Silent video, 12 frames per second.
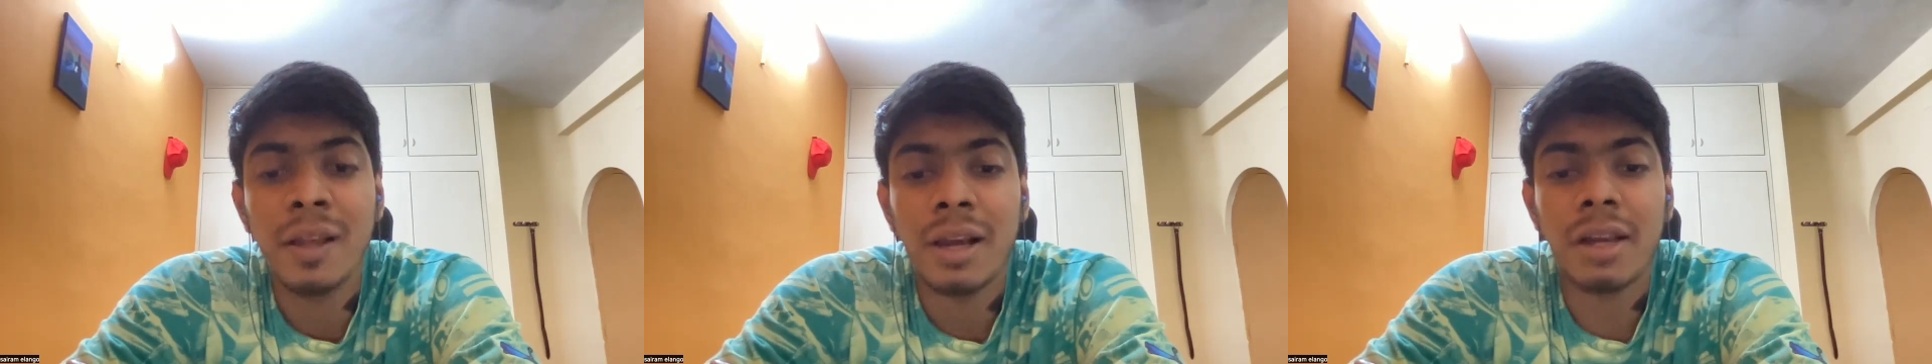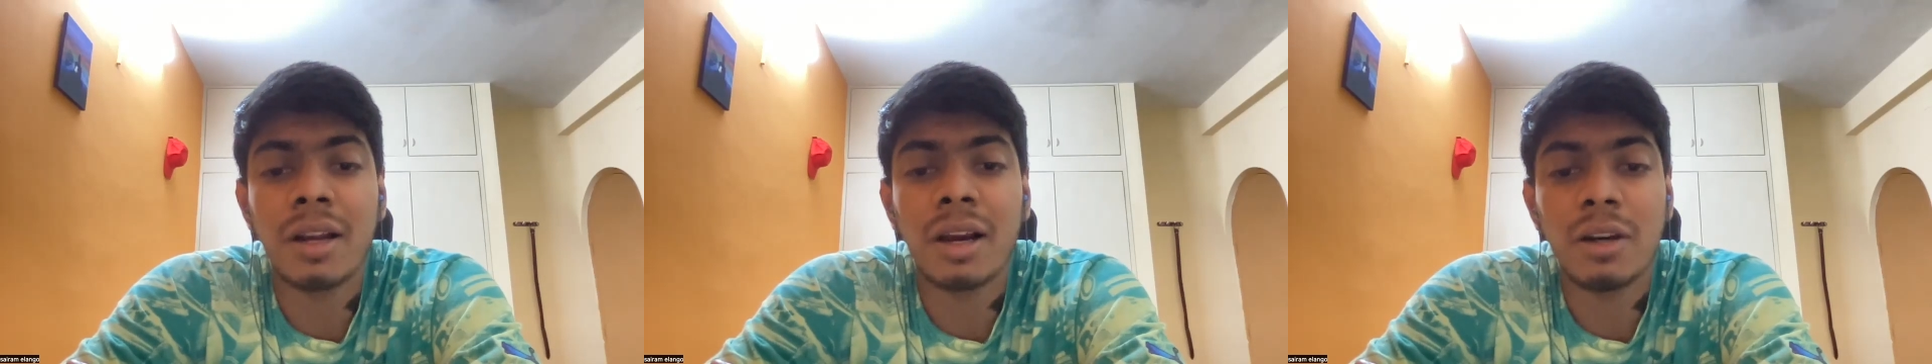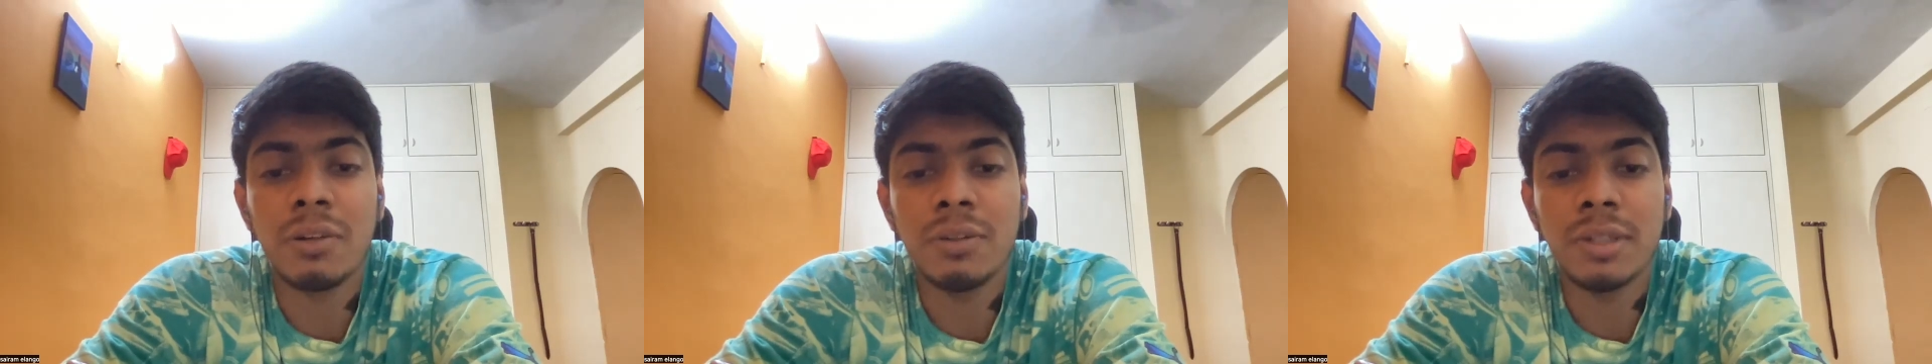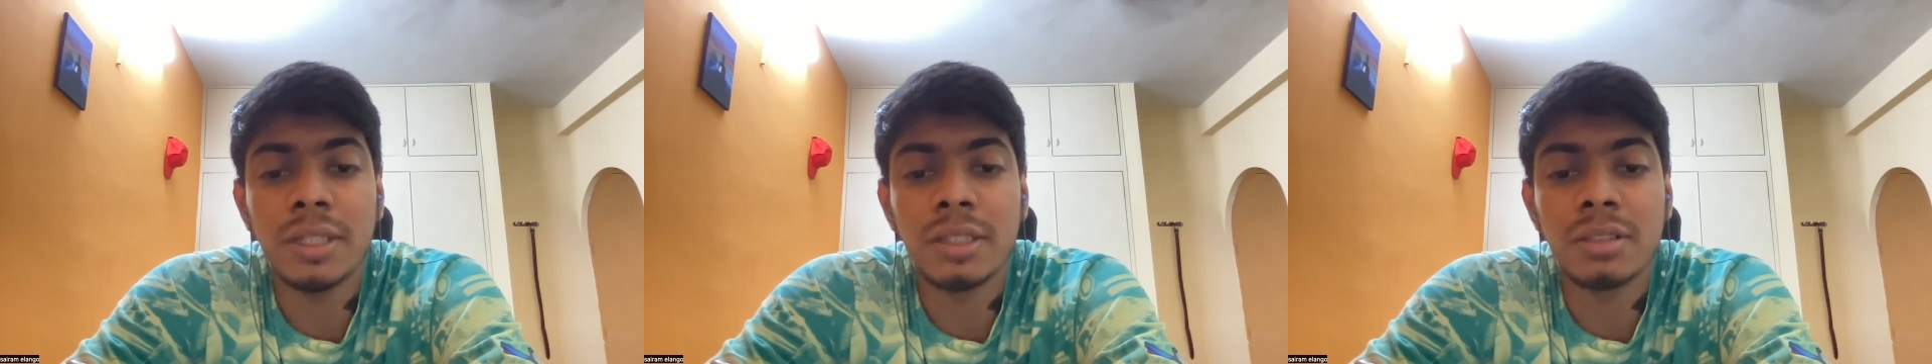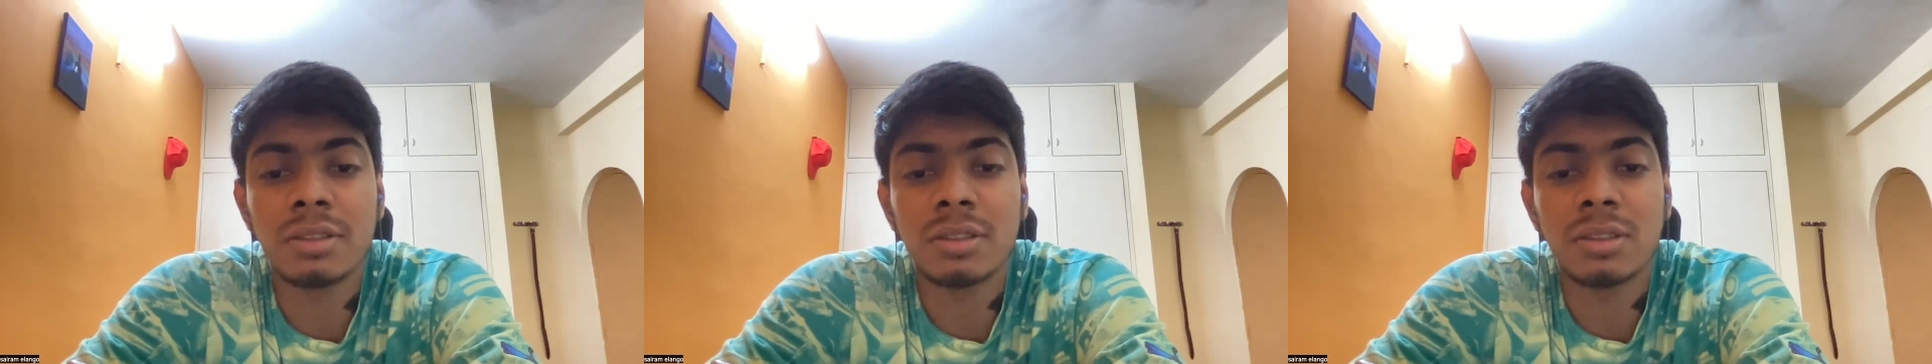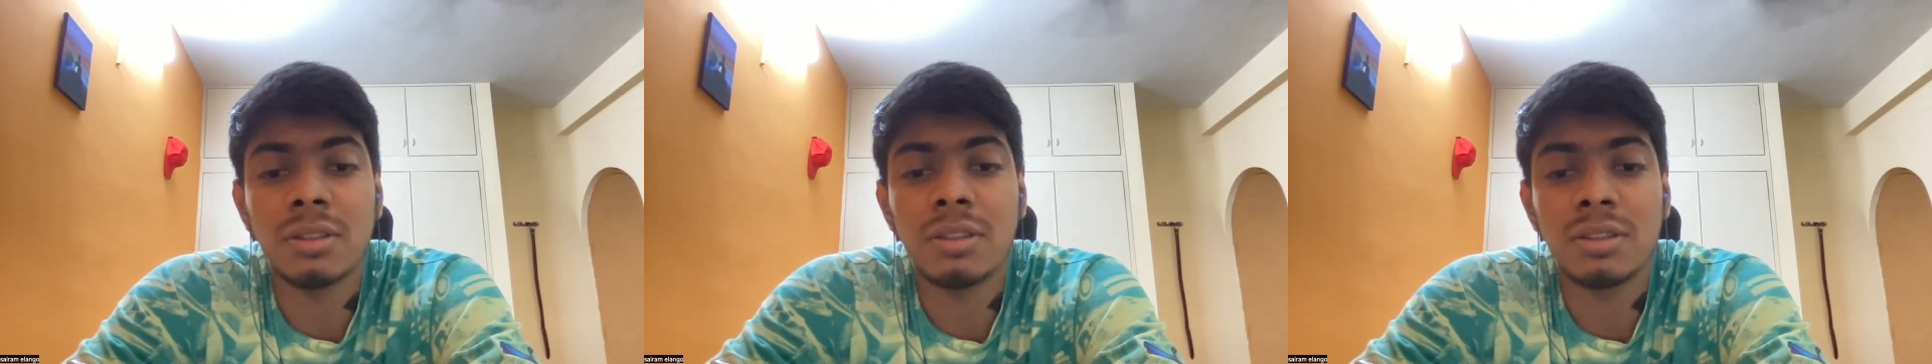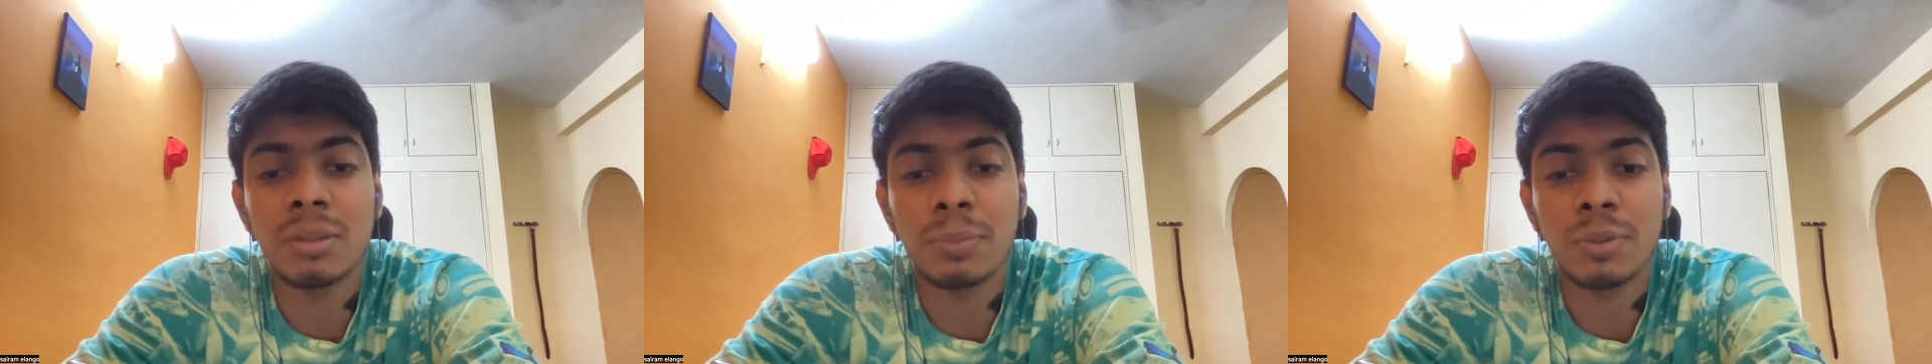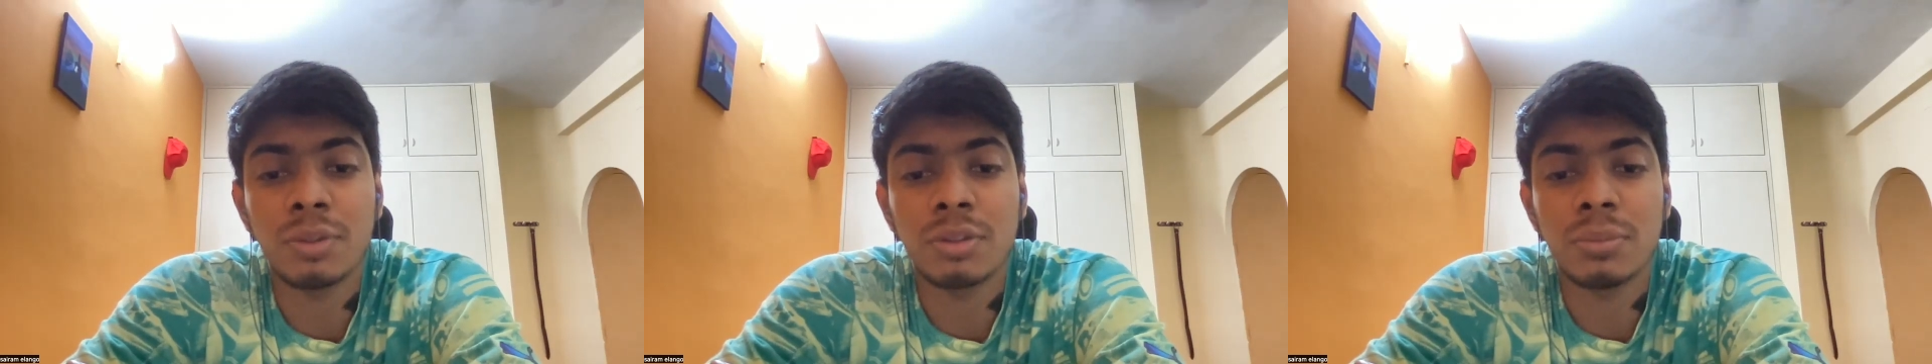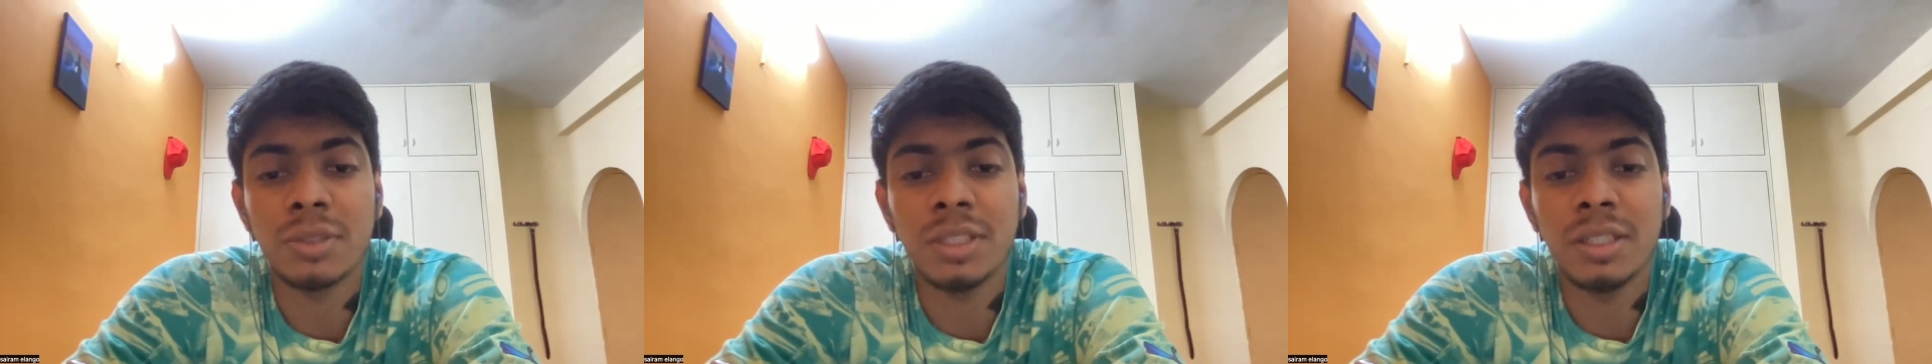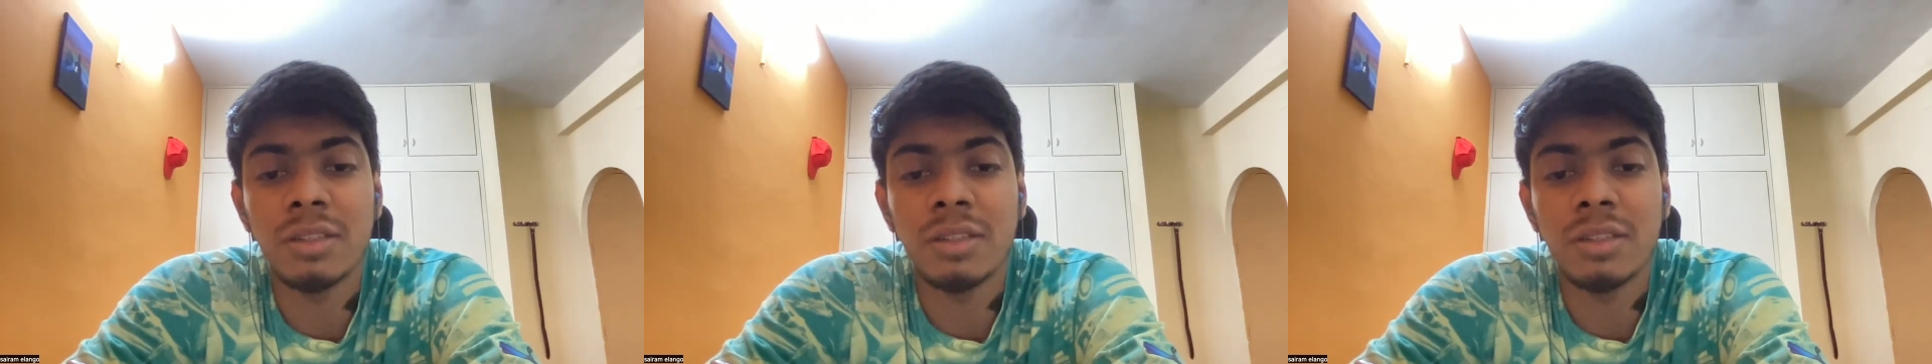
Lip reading: and how it is supposed to be